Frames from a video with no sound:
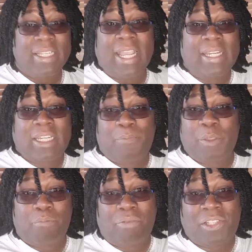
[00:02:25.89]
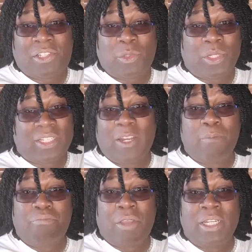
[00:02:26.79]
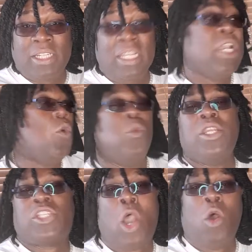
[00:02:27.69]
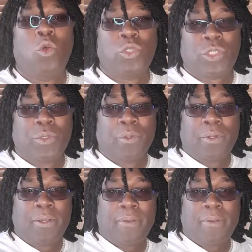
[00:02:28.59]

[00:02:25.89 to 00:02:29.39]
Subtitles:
yet the Brexiters are celebrating. We told you.